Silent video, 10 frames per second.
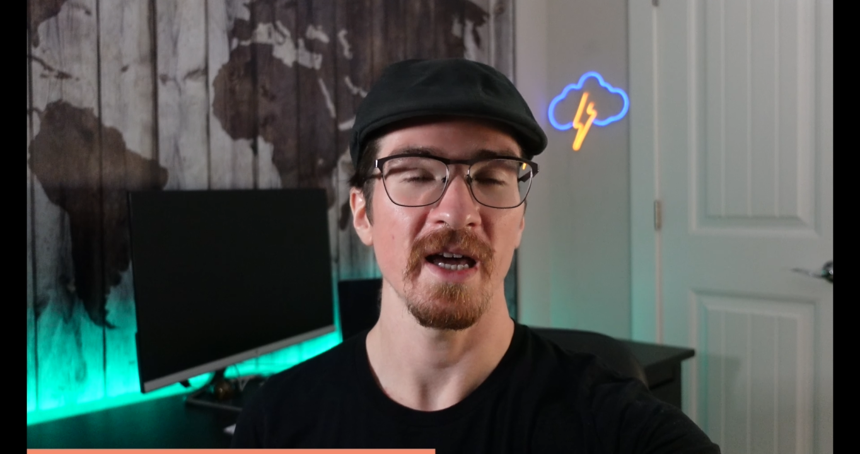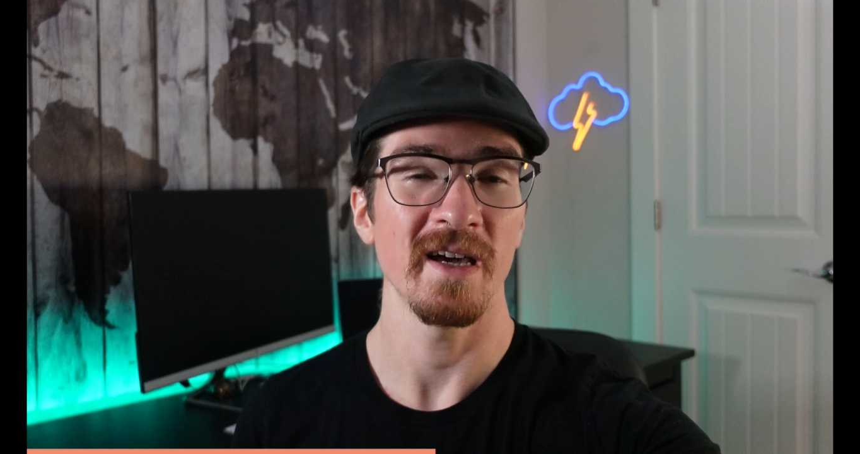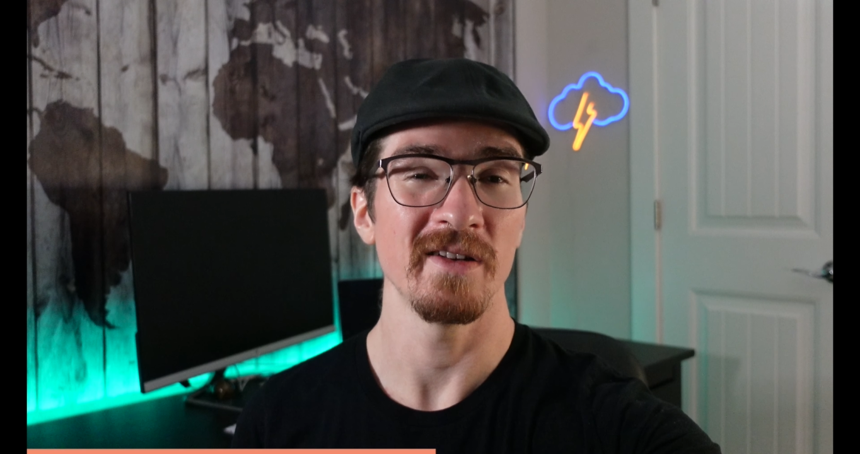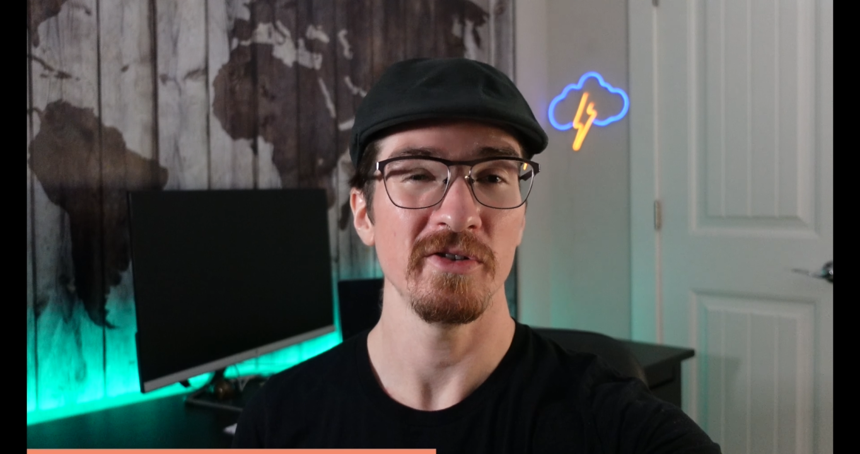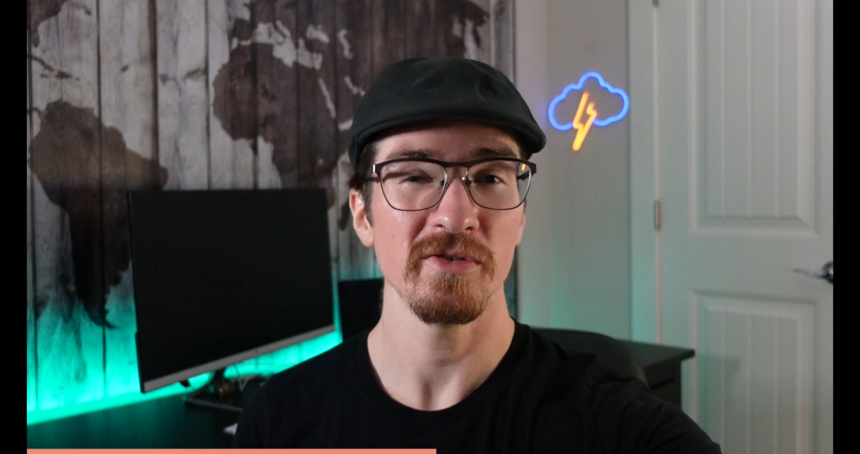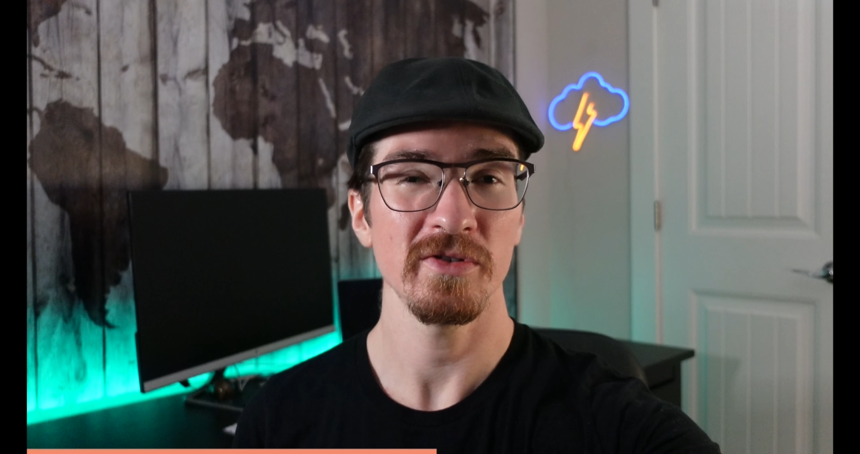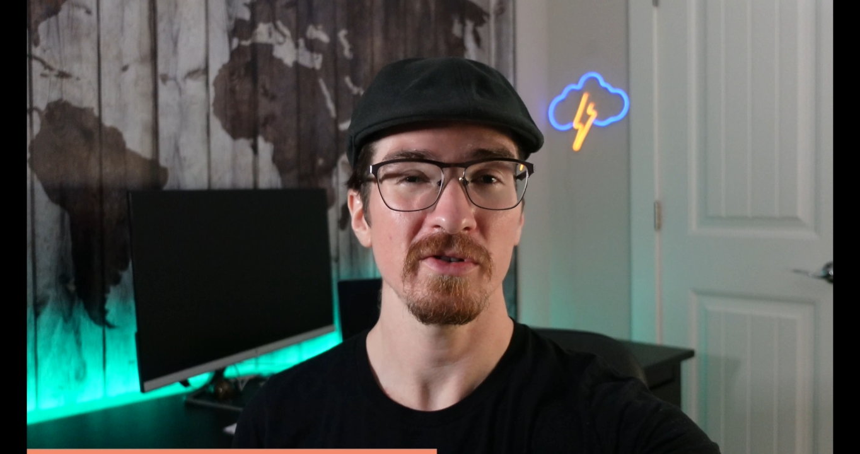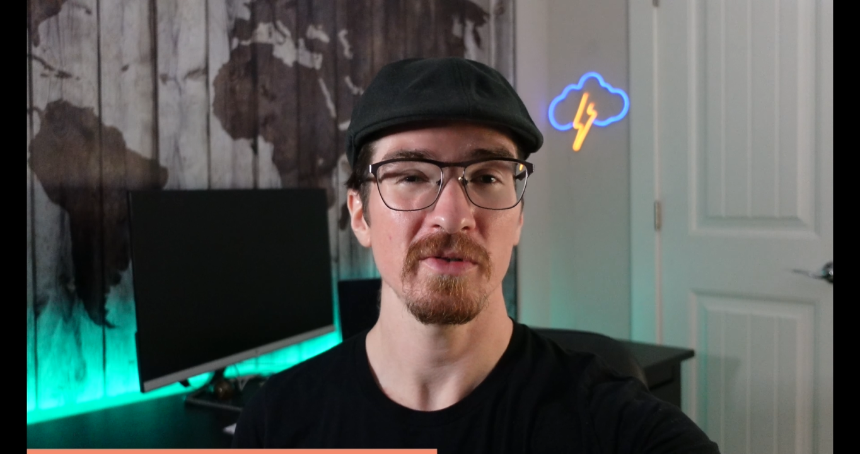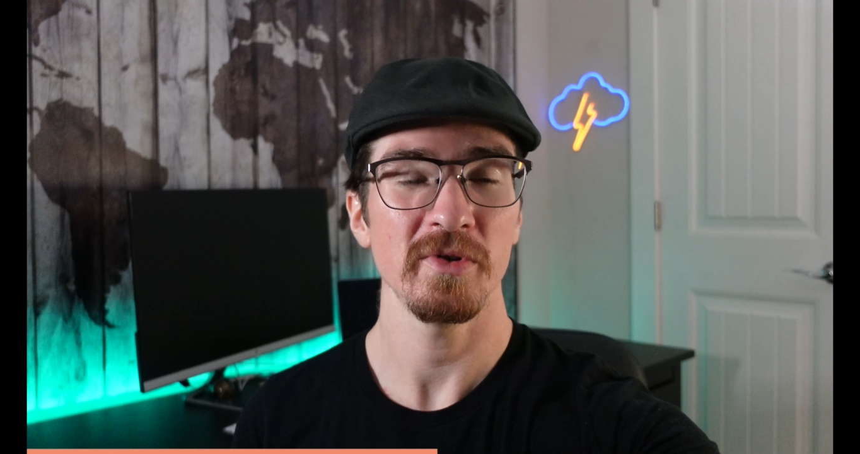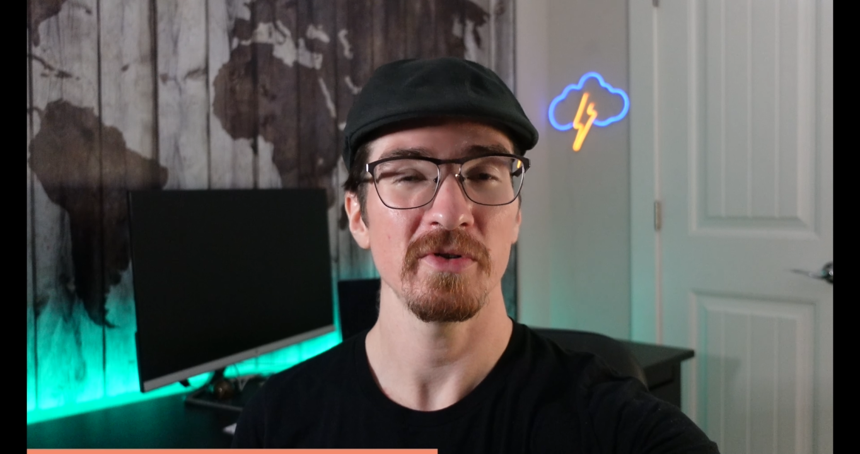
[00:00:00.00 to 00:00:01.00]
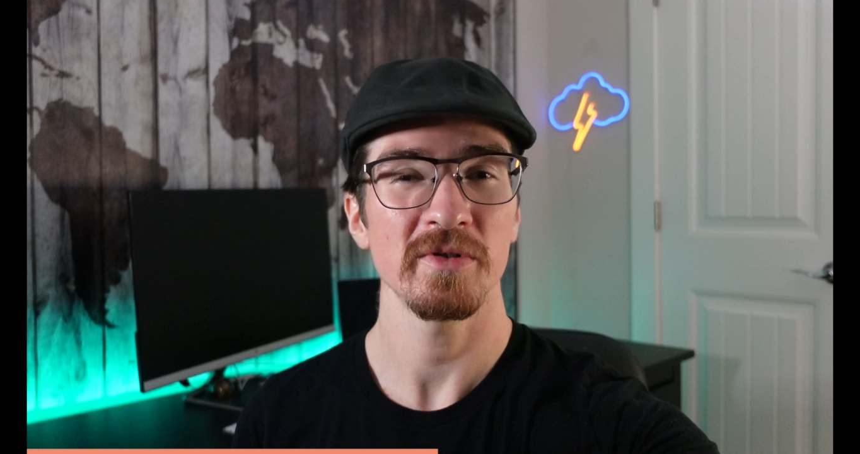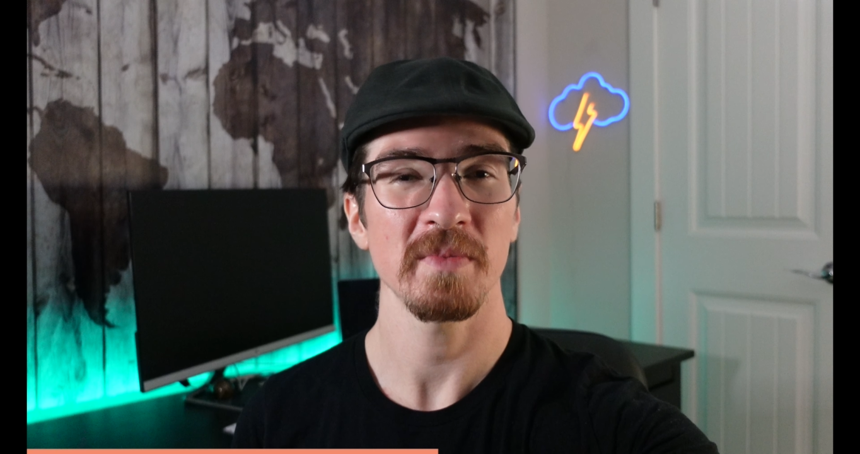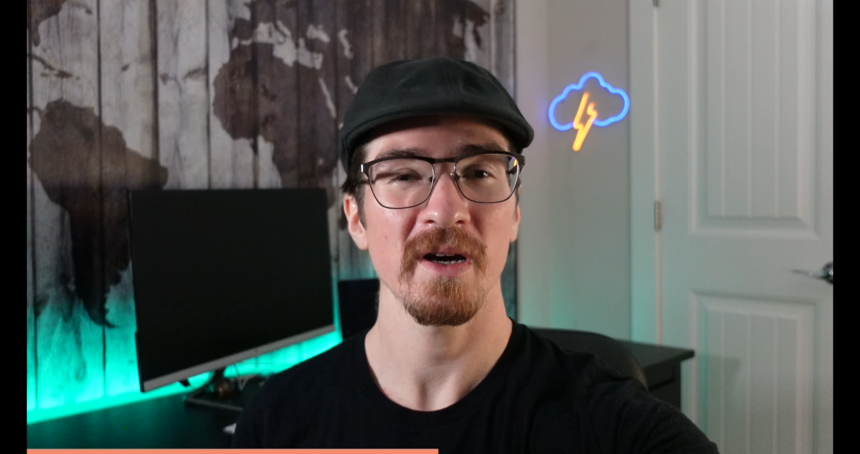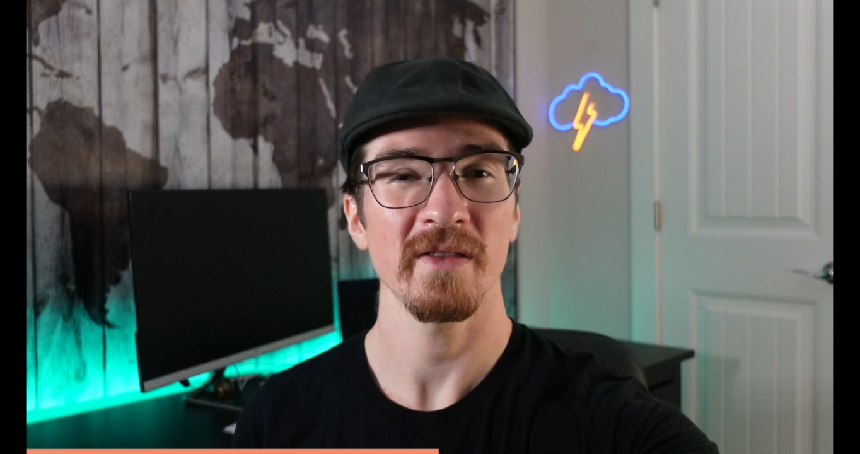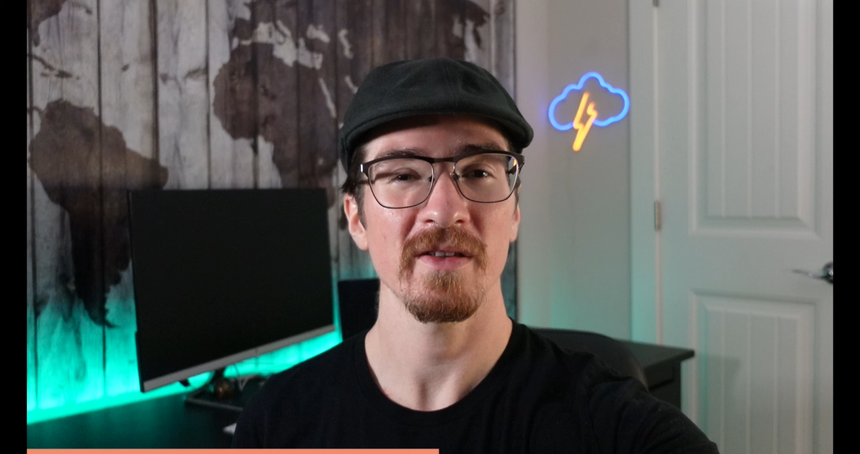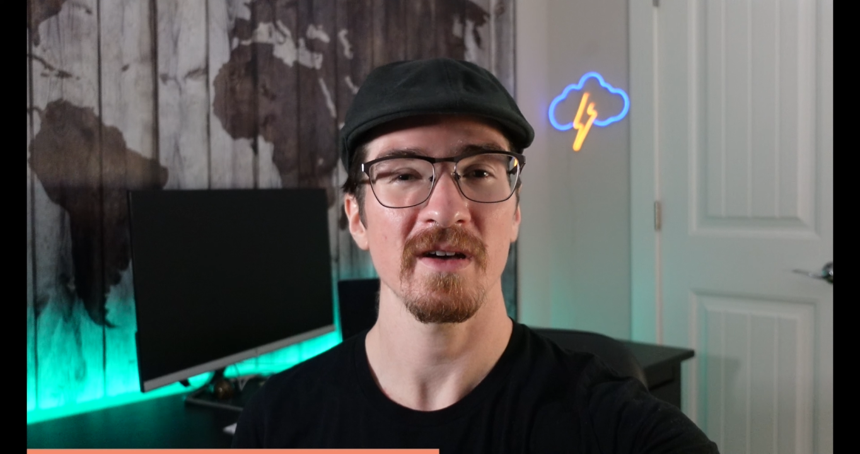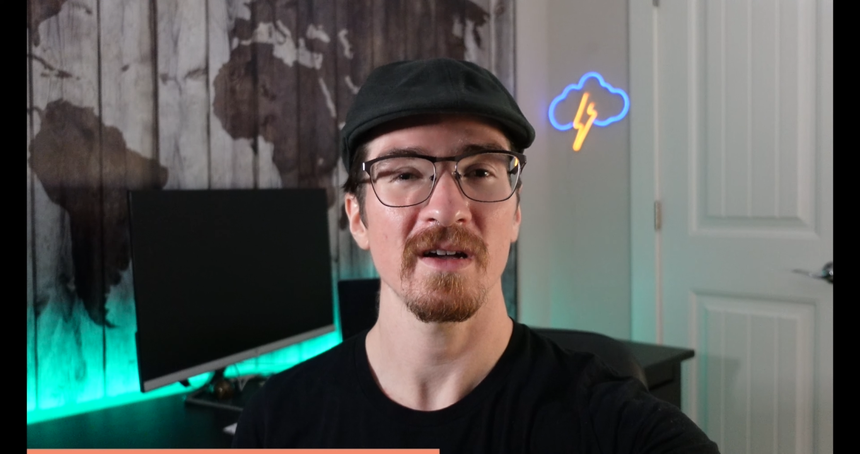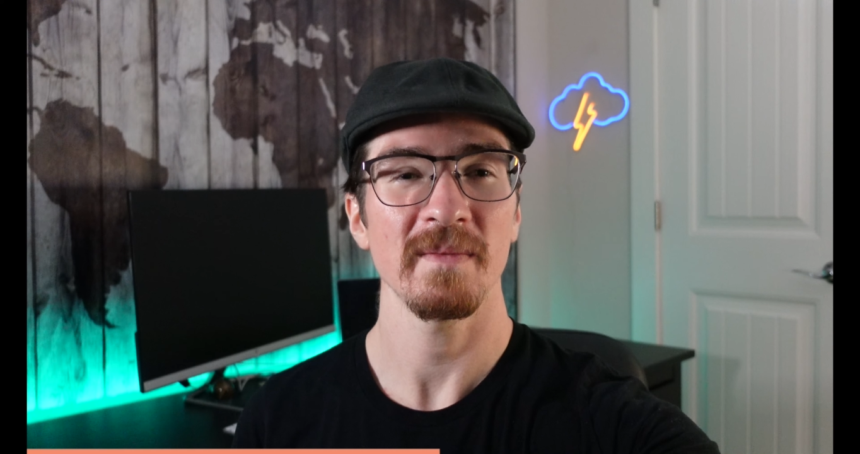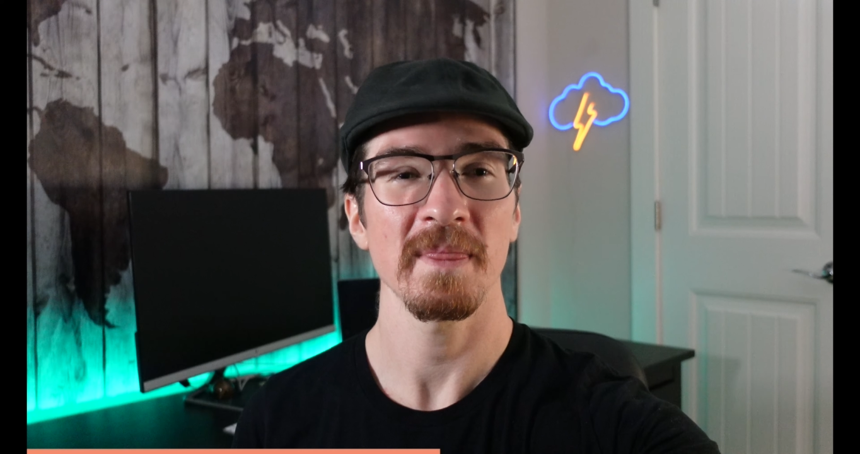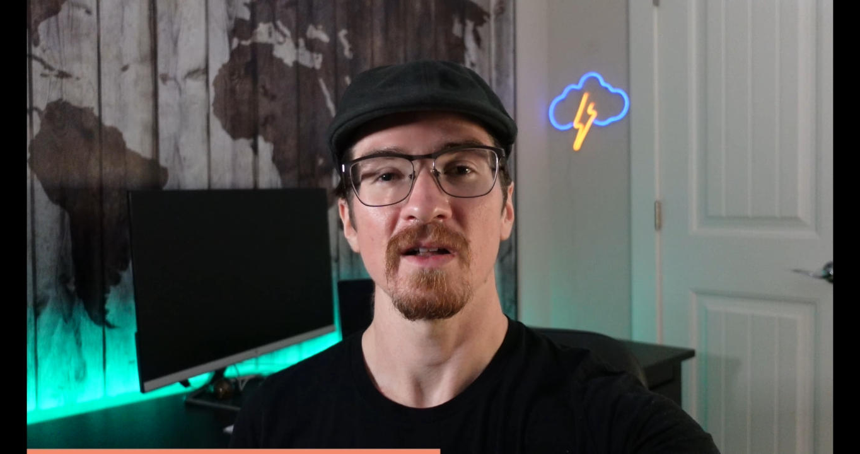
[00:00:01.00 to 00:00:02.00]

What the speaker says: and YouTube use Python,